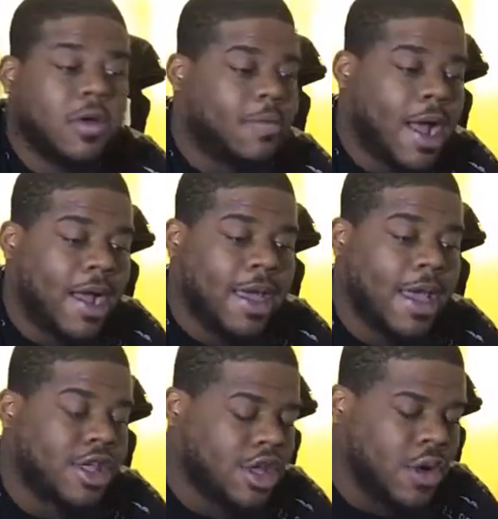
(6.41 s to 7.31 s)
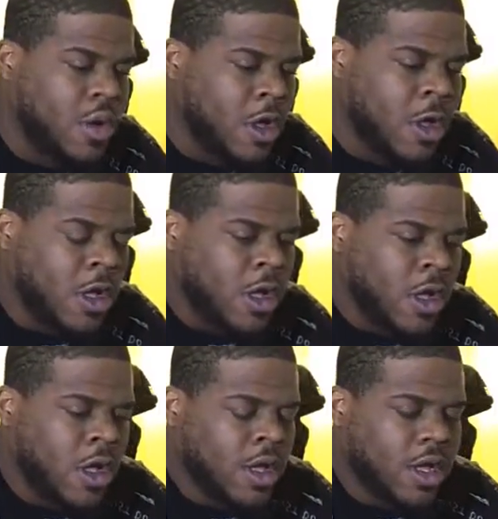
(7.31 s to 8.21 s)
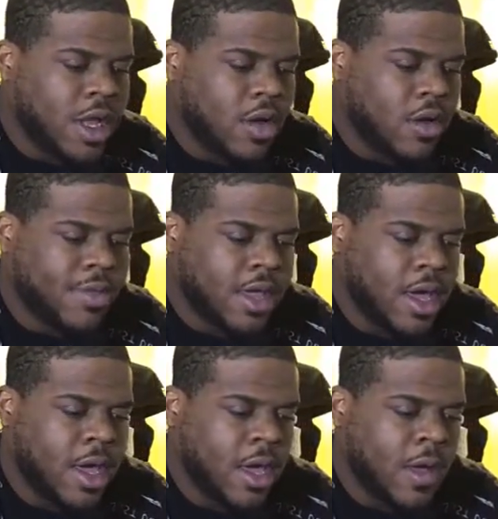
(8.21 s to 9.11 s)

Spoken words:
podcast show. You dig what I'm saying?